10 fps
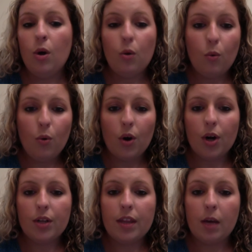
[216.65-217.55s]

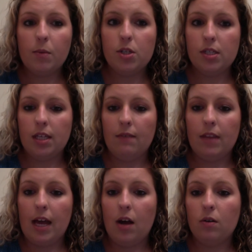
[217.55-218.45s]
or they would just leave
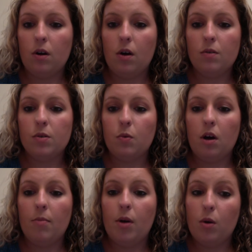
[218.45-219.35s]
the alcohol
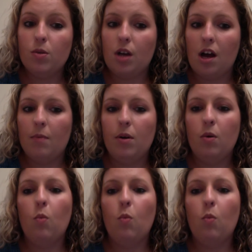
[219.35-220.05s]
swab on top